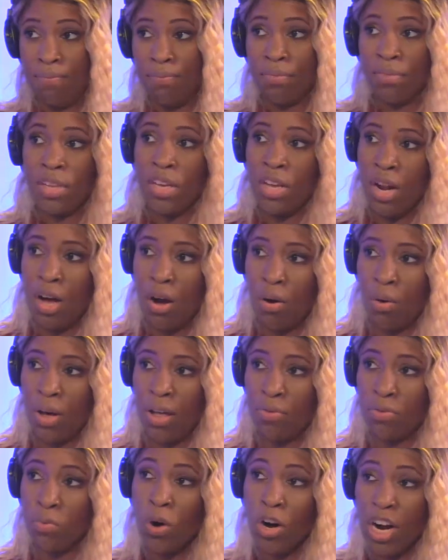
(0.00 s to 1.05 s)
you know,
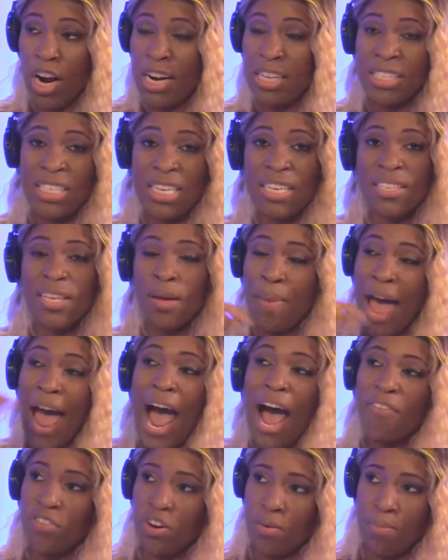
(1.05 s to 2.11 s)
if we're going to see some
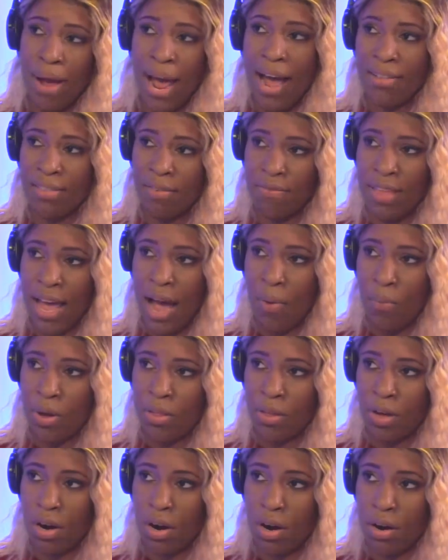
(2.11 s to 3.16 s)
aftermath. That's right.
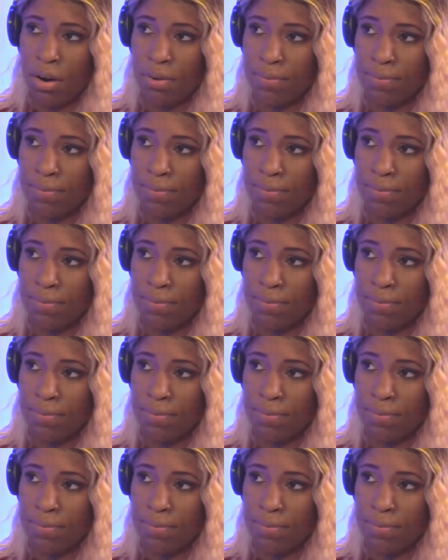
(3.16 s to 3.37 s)
What if